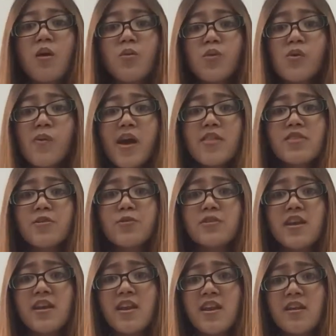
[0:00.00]
We went to
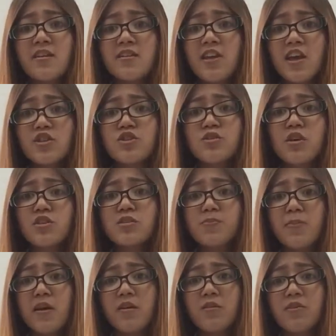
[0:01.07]
the National
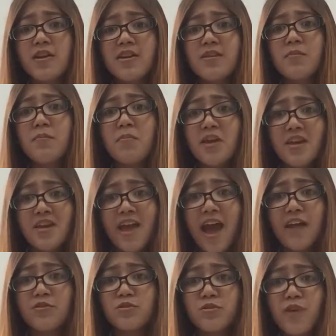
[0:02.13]
Spelling Bee
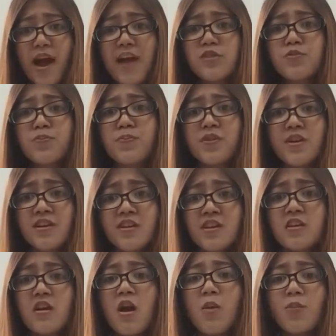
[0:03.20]
and tried to
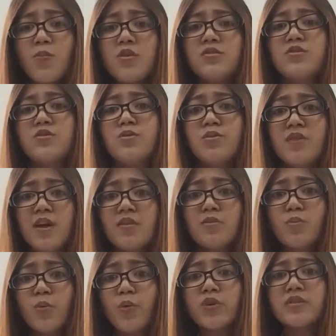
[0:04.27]
predict which
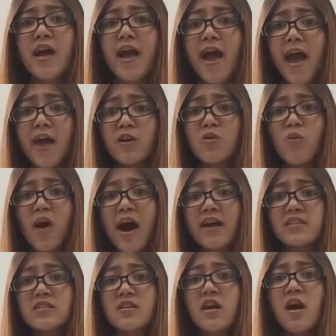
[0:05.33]
children would
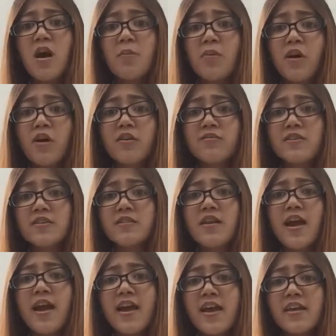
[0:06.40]
advance further
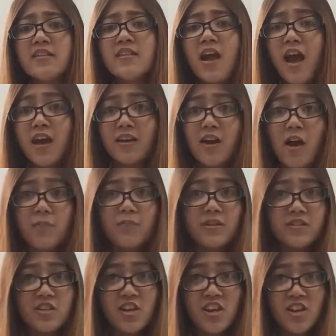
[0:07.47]
in
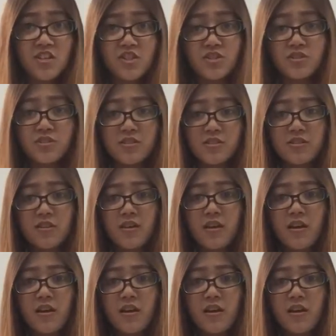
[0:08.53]
competitions.